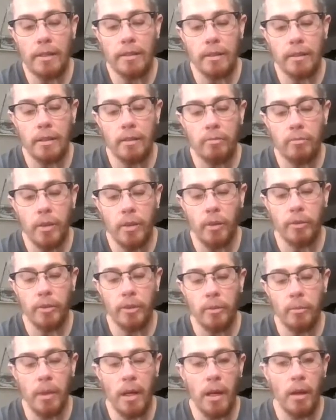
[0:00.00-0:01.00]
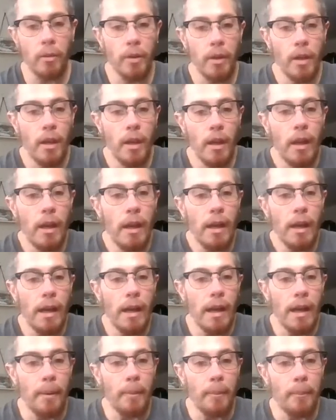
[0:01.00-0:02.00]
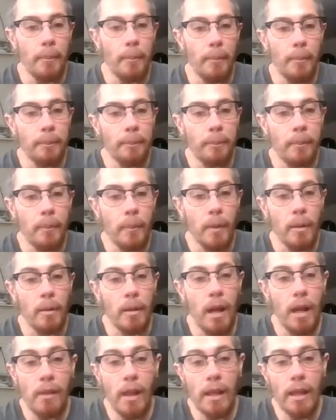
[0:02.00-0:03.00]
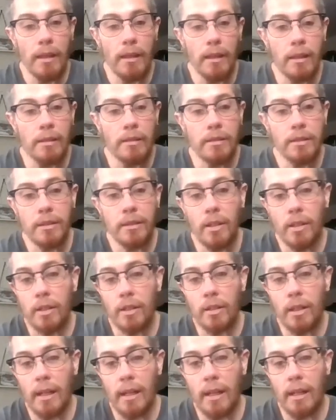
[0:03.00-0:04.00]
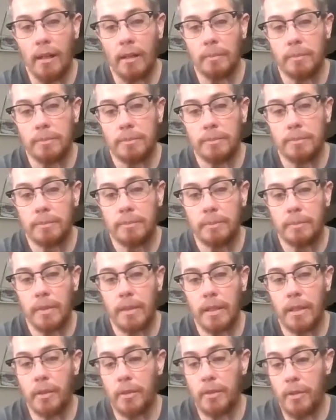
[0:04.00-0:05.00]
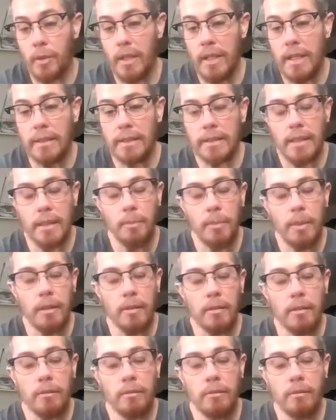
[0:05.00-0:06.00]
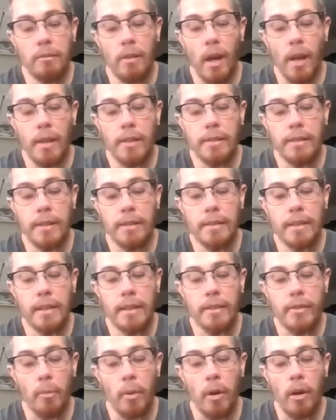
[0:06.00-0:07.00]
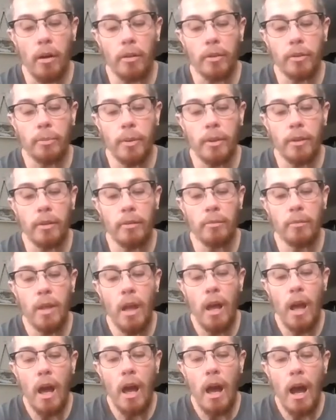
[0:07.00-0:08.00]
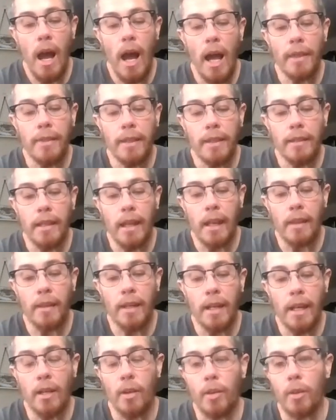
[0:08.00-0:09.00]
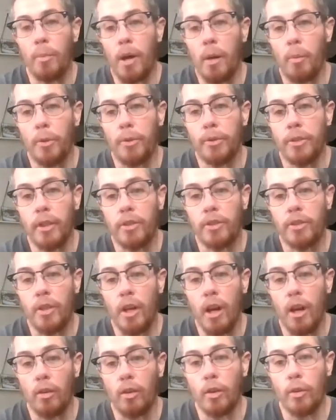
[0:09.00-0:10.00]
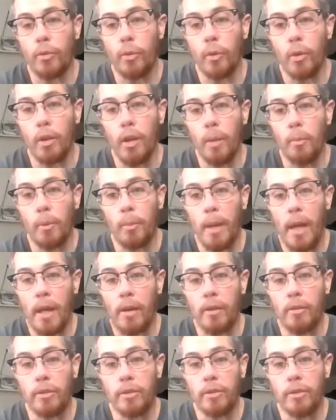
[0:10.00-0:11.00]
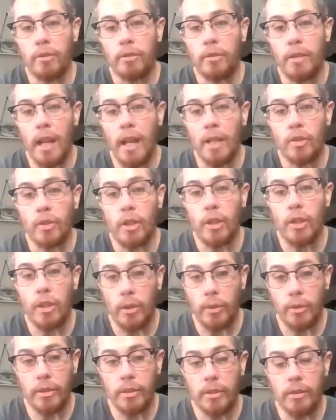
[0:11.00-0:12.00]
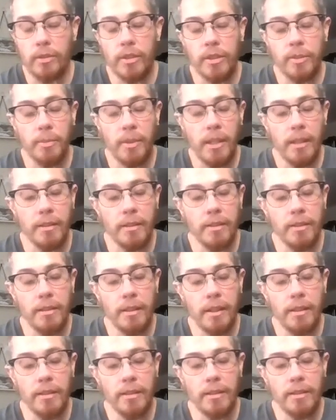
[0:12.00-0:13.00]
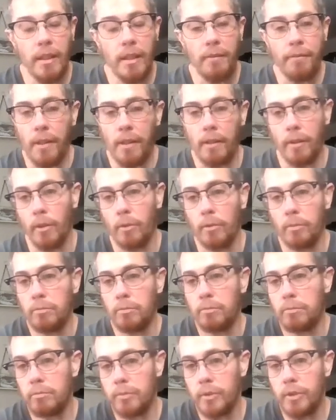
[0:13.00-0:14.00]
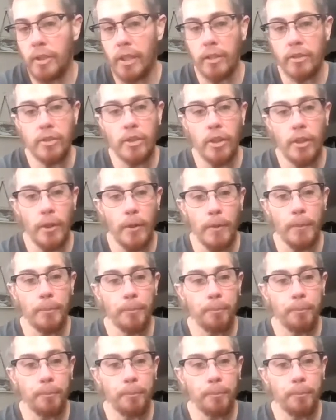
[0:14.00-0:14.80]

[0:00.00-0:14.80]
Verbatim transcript: and the nose and mouth. Uh, and I like it. They're, um, they're, they're easy, but not as easy as the balls, but I think now that I know the bobble stitch, I'll look for a lot more patterns that actually use it just because it's a fun little stitch to do.